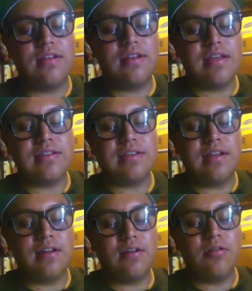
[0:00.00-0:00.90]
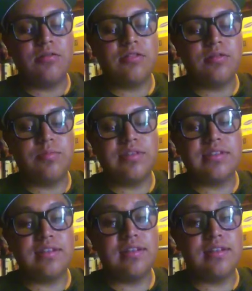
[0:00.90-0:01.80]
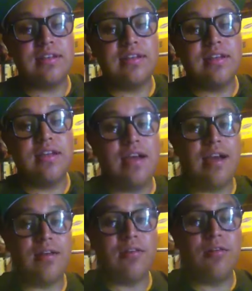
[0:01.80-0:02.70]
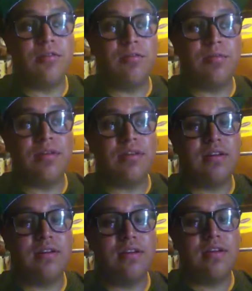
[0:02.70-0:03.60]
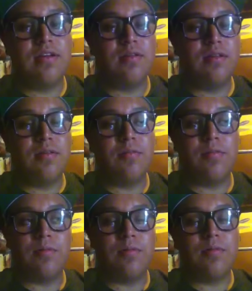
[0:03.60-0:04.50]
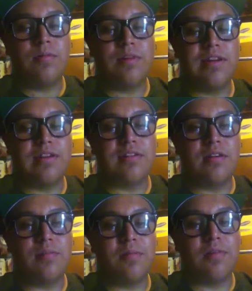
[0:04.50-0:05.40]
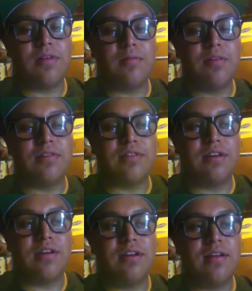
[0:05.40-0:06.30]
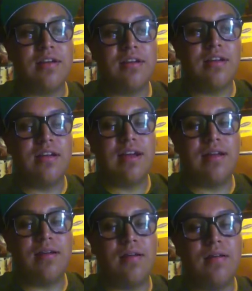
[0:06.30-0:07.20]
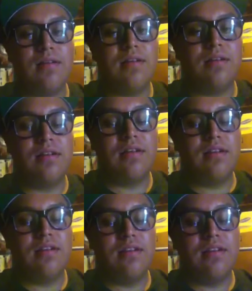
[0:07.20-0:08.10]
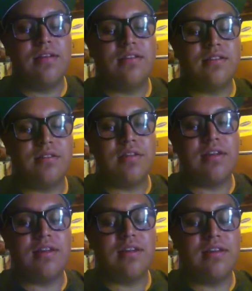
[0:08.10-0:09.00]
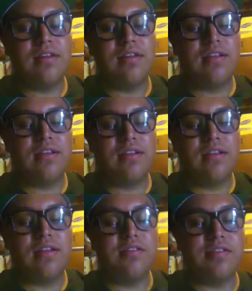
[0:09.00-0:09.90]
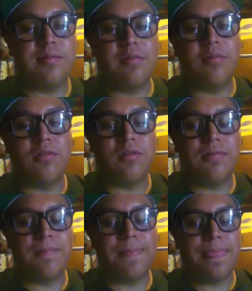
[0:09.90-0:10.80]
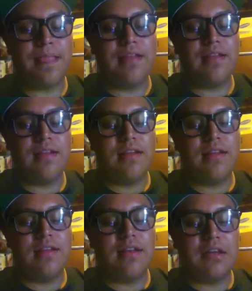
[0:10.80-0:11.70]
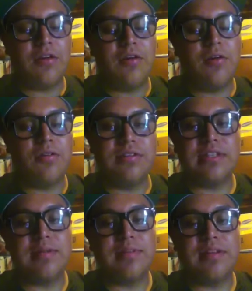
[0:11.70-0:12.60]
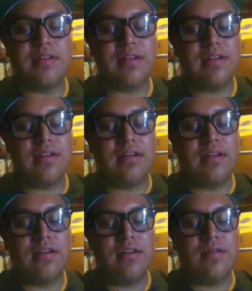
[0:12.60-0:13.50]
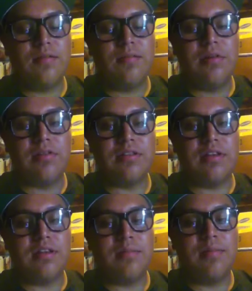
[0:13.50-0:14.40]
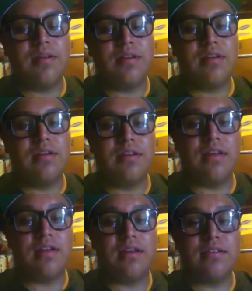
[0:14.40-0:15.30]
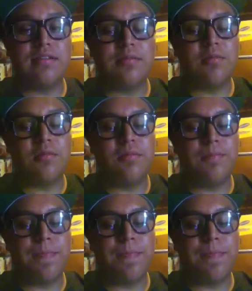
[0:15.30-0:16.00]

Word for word: Next shout out goes to Priscilla. I don't know you, but we, we need to talk more. We don't talk at all. So yeah, you seem cool. Nicole, same thing. We don't talk, but yeah, you seem cool.